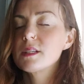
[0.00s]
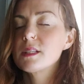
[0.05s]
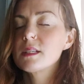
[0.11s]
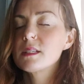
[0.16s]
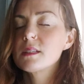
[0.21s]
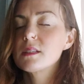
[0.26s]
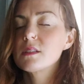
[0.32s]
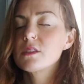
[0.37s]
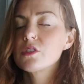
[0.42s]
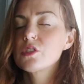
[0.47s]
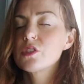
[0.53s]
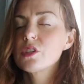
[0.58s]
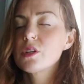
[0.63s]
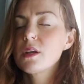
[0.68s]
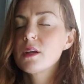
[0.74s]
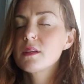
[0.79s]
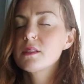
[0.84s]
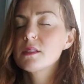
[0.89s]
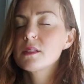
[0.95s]
This is
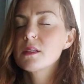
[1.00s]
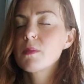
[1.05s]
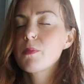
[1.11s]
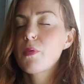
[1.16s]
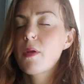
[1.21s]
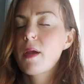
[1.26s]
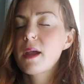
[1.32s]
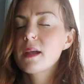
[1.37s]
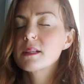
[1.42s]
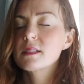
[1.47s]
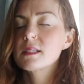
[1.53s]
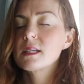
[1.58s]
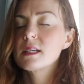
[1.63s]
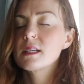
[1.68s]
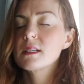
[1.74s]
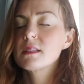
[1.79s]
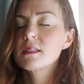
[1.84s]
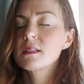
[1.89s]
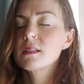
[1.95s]
just a
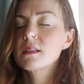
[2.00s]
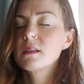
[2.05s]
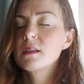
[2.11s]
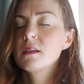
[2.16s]
practice